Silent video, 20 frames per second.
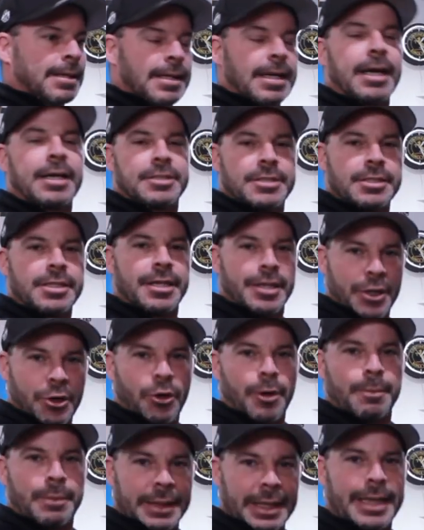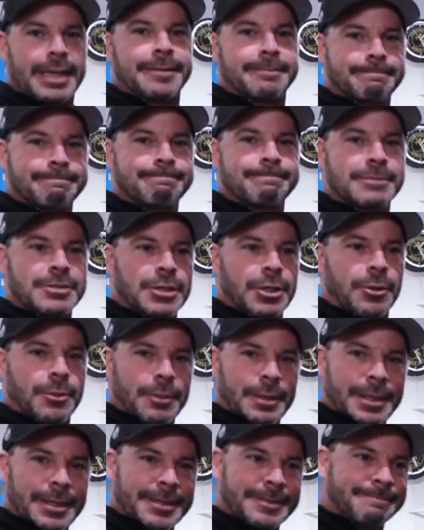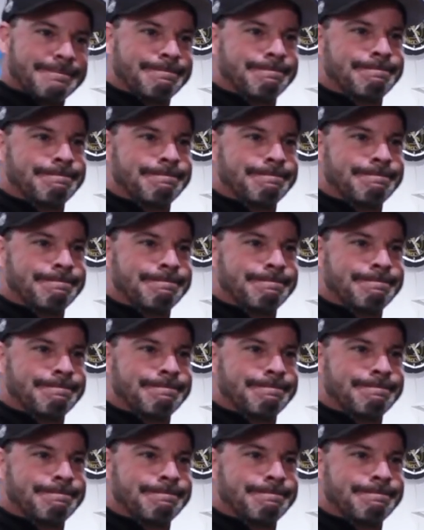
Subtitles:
yeah, she's gonna go up again. So